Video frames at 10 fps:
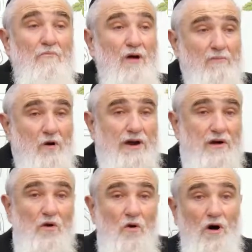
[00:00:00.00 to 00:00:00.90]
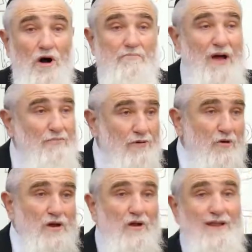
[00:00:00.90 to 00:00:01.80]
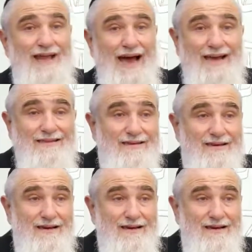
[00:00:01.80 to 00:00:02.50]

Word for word: primordial ore by primordial light.